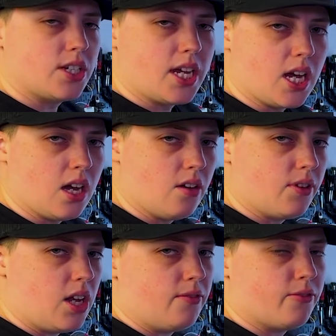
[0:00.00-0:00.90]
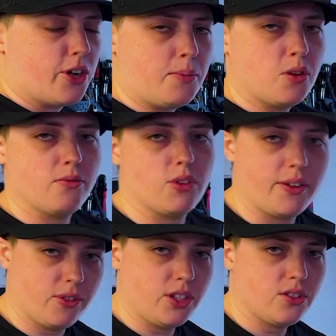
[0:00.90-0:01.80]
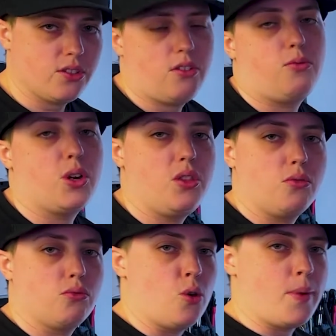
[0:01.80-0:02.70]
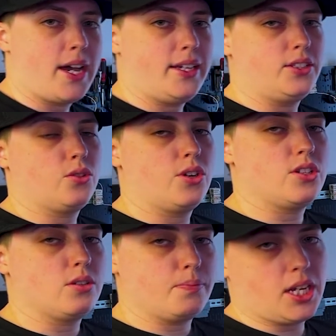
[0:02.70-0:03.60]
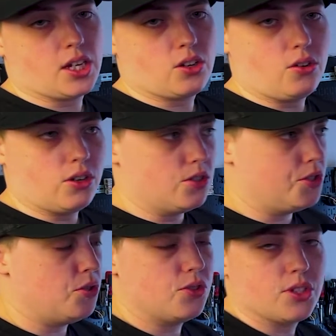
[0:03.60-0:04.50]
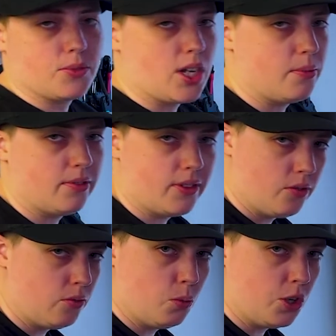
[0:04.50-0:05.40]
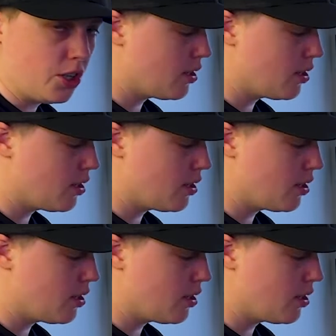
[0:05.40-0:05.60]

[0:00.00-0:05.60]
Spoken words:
have a frame of reference of where the robot is going to pick or do some type of work.